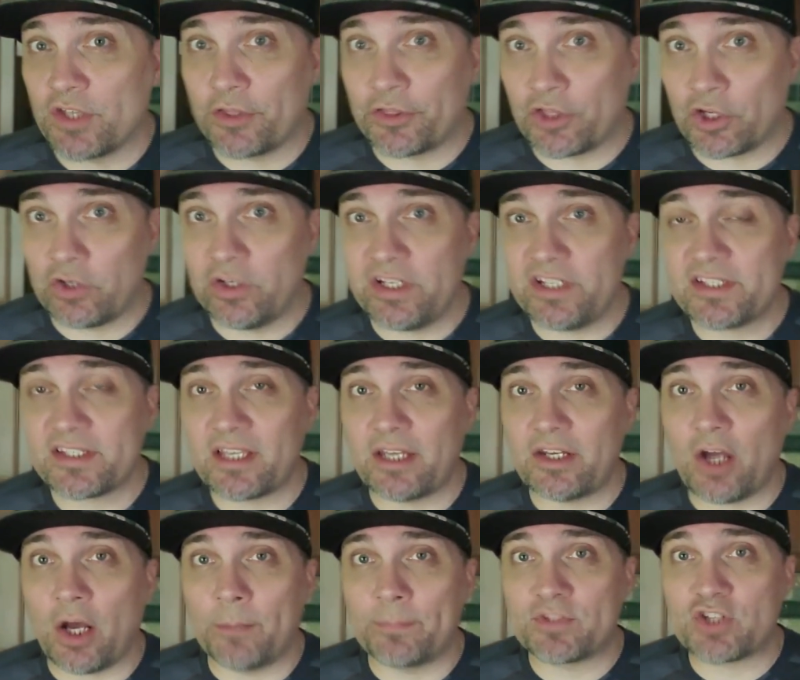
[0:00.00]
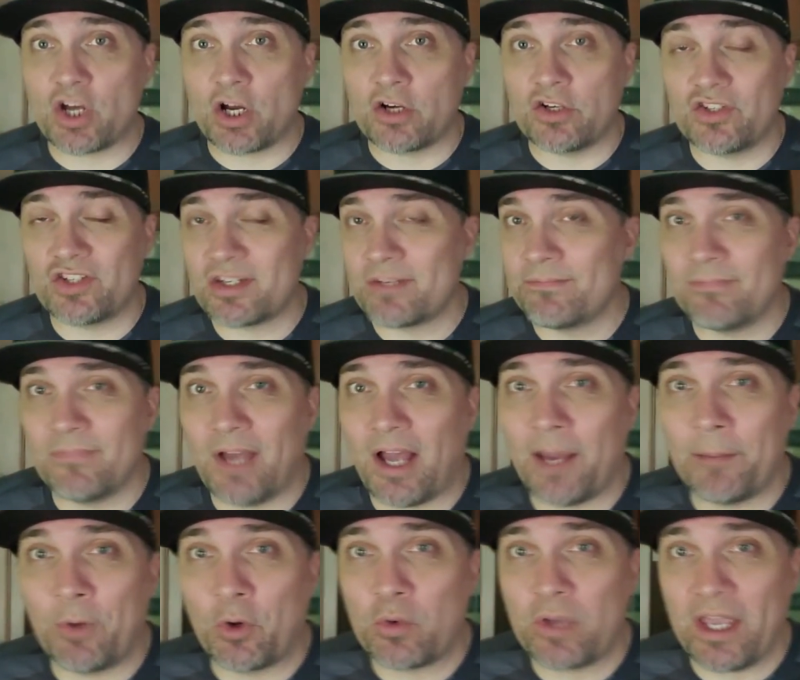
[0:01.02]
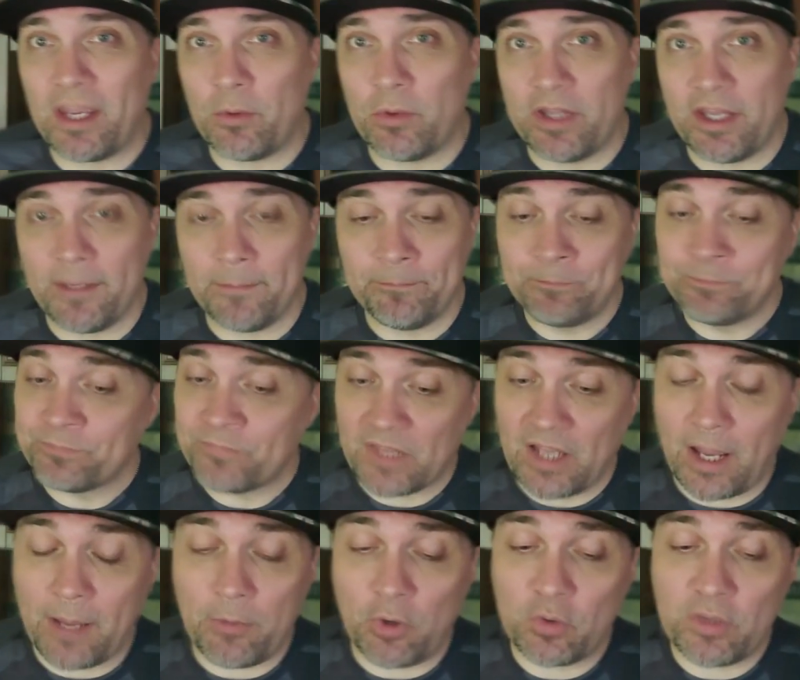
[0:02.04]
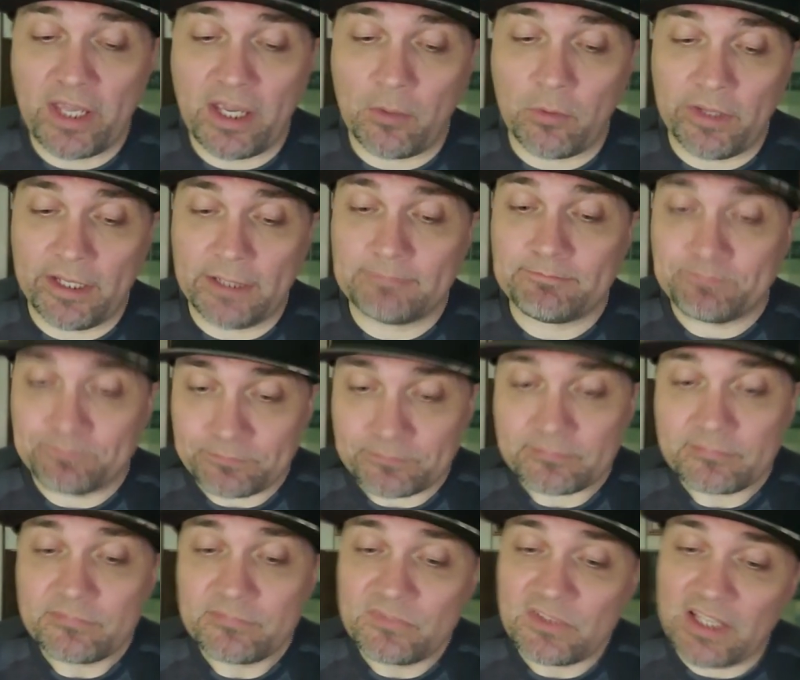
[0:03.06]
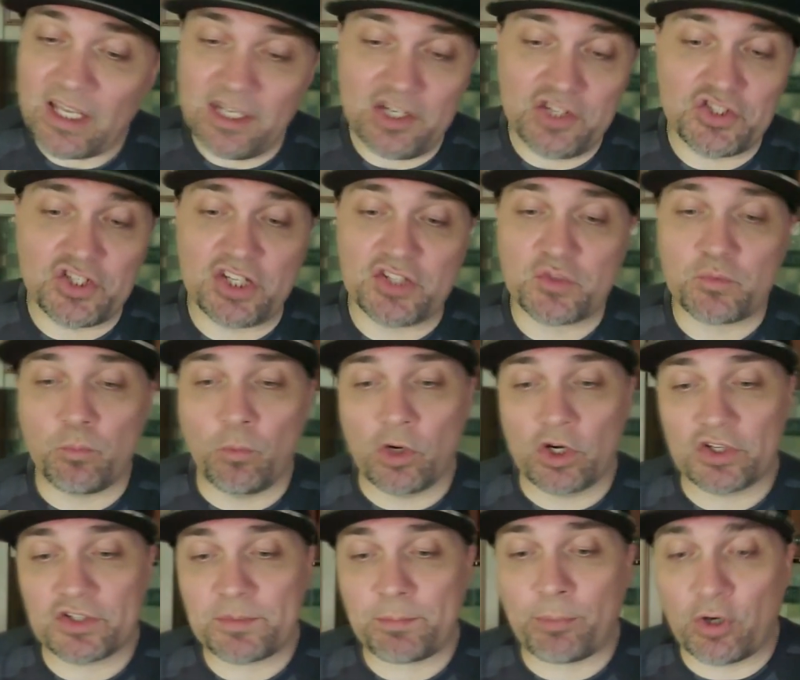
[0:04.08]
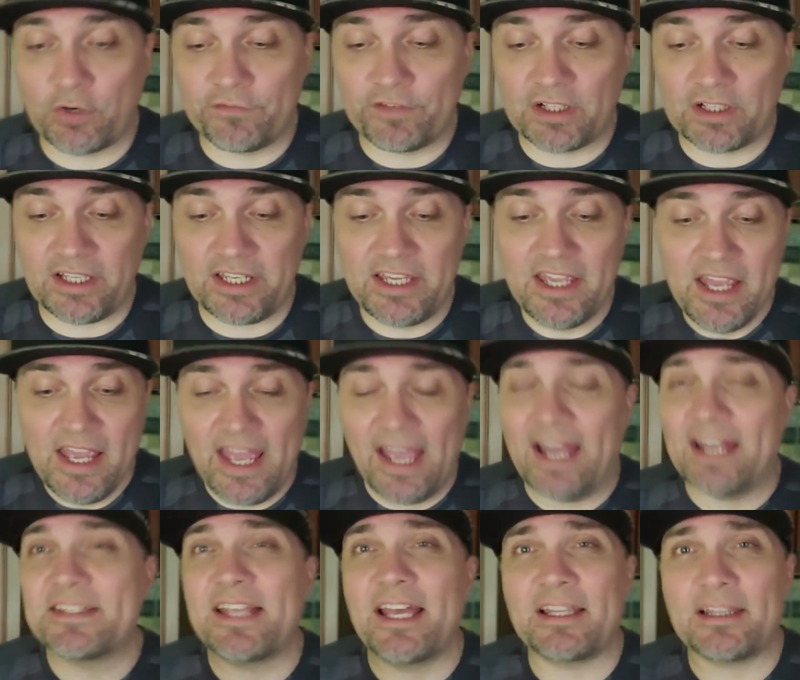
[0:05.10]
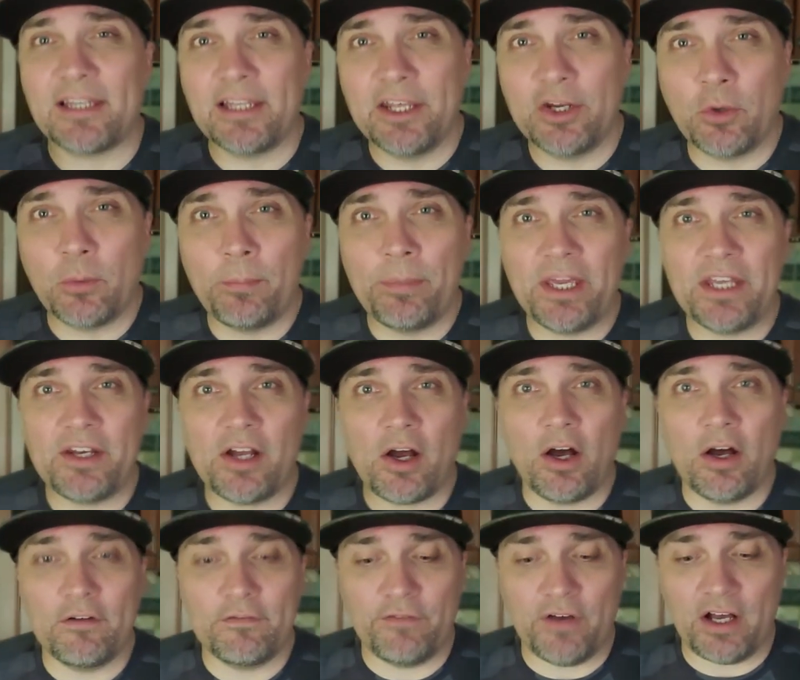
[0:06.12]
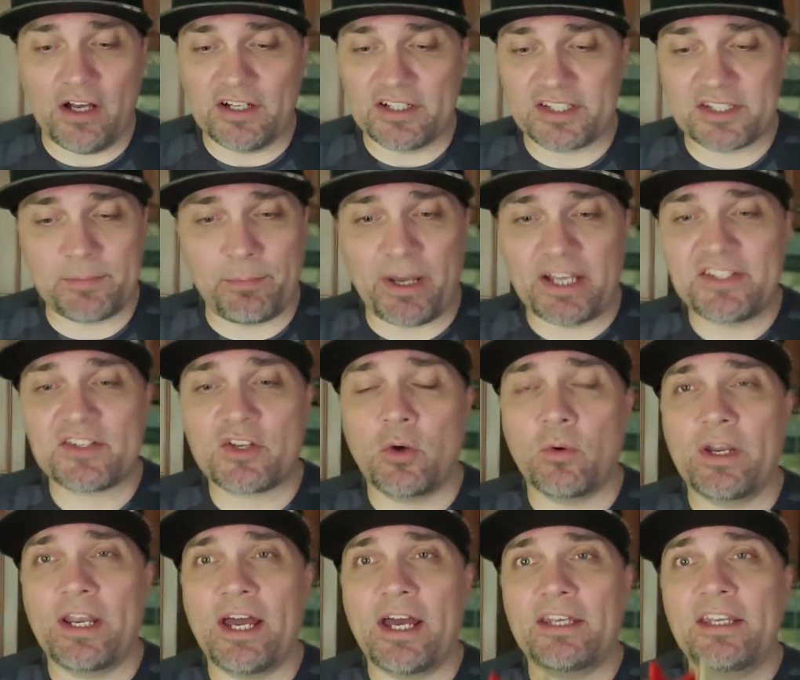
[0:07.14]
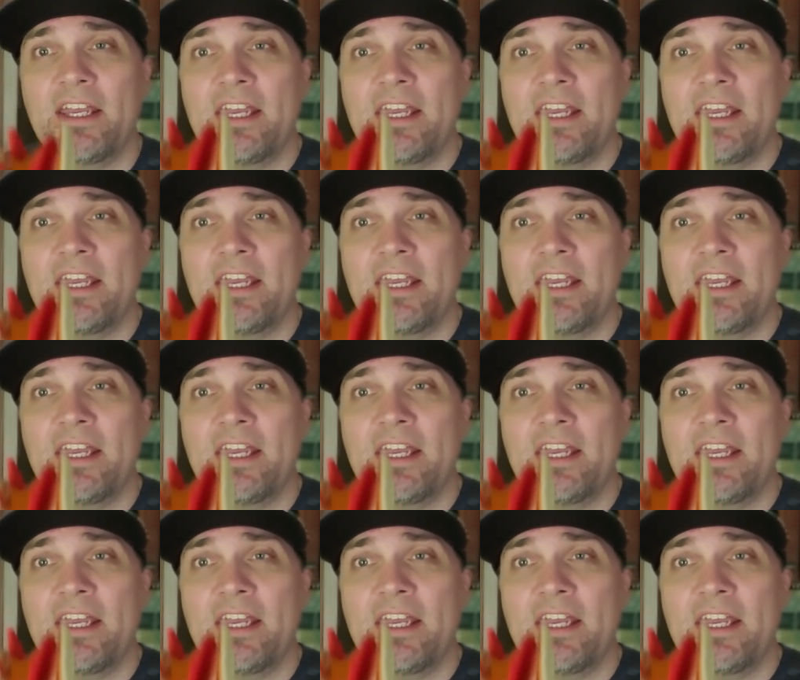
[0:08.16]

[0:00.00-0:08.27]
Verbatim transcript: thirty cent upcharge. I'm okay with it. I'm okay with it. And it just works perfectly as that little bit of uh, spice going on,